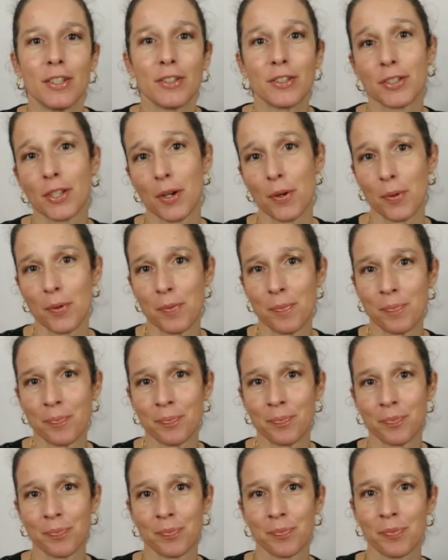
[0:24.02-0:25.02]
So,
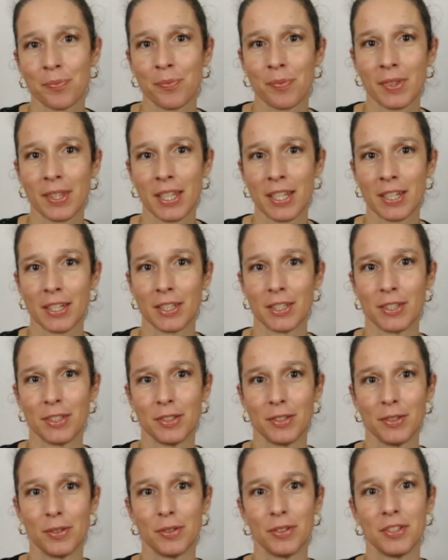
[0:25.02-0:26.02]

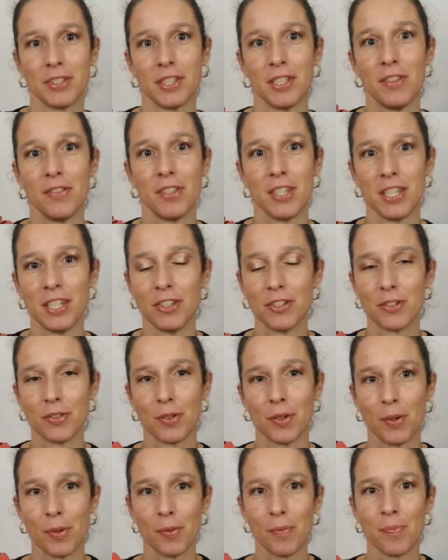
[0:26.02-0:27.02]
you see in the
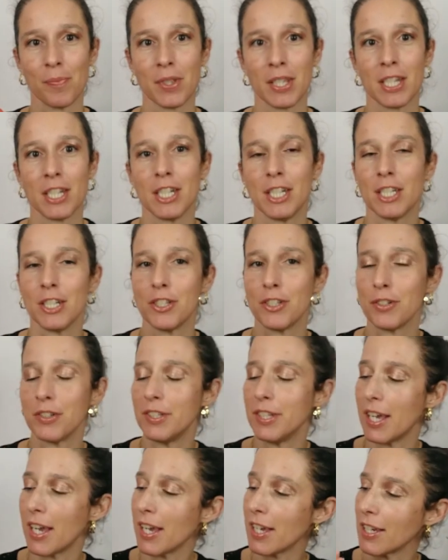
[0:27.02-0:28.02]
intro,
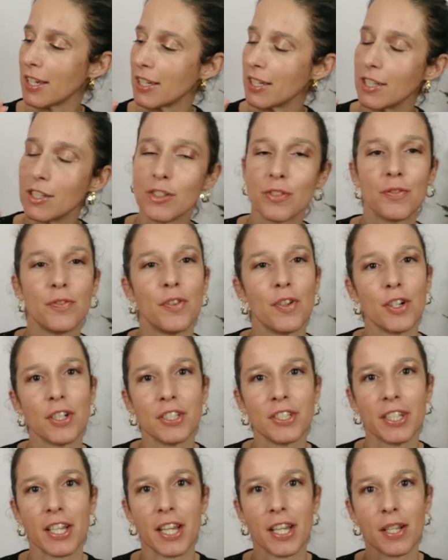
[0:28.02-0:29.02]
today is
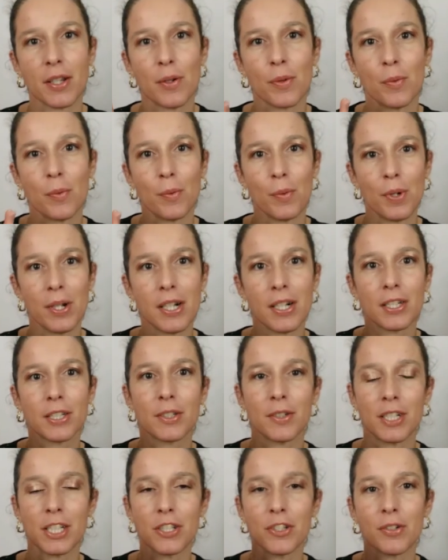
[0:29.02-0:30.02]
the day we are
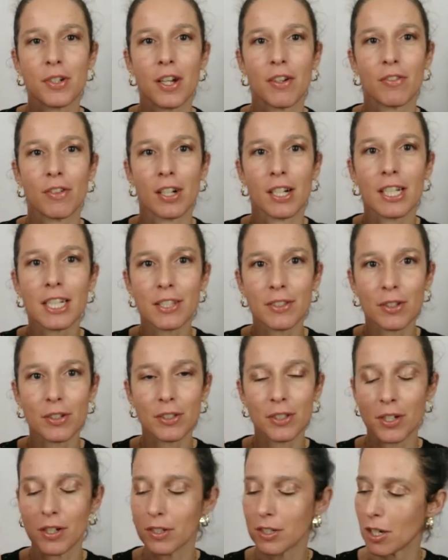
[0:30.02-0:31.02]
going to have a
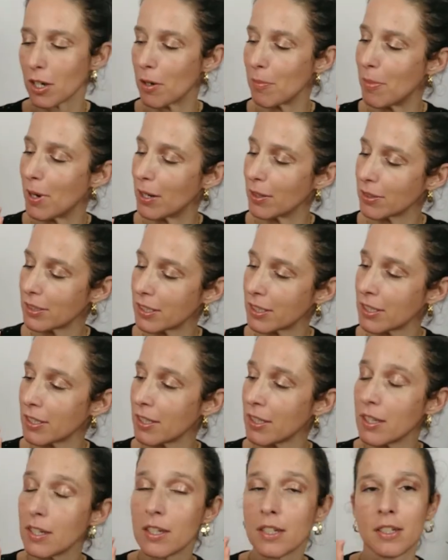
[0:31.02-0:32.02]
little talk about
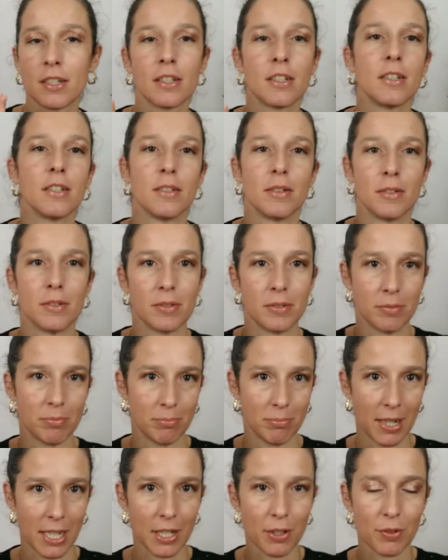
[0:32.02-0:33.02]

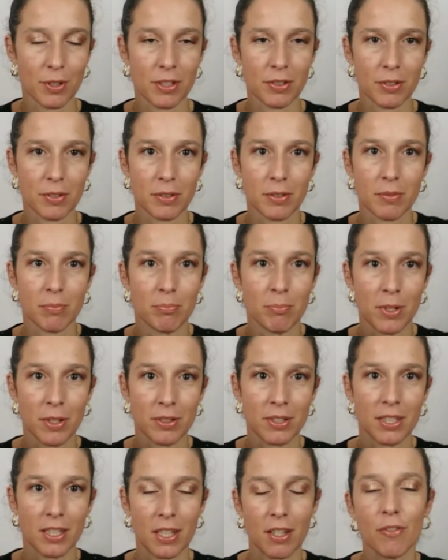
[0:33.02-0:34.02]
my
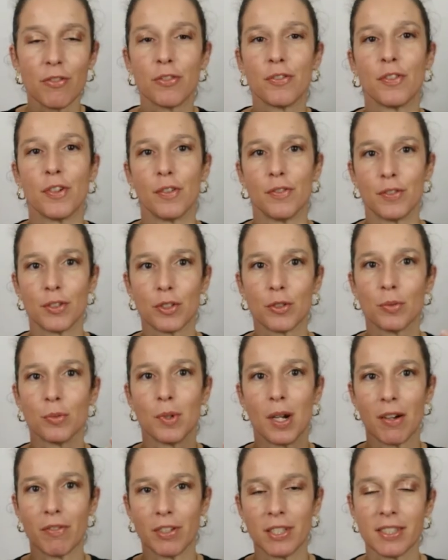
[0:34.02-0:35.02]
Christmas gift. For those
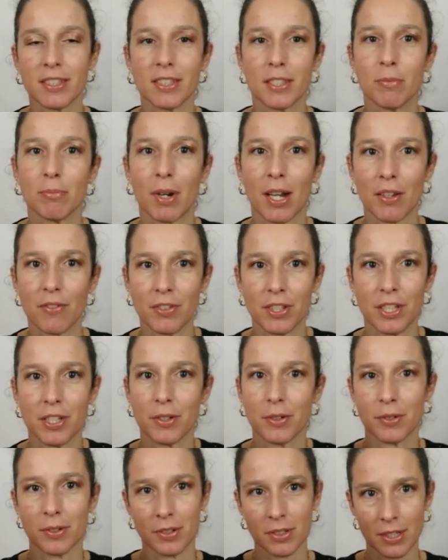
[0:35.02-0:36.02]
who haven't seen my
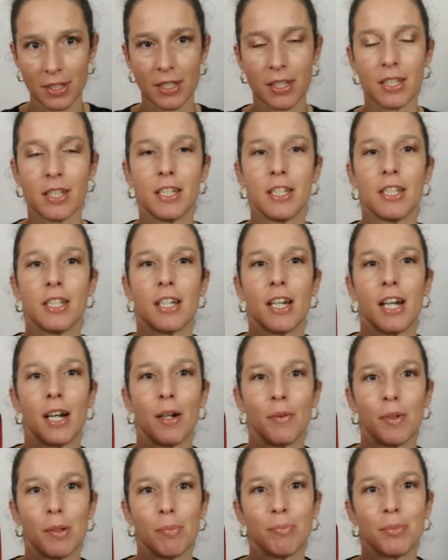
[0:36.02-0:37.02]
video,
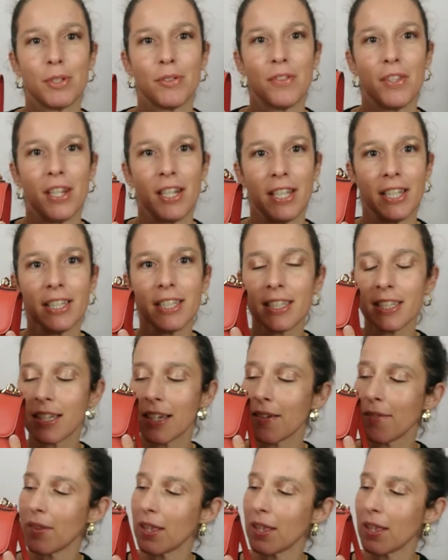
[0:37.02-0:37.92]
I will put the link.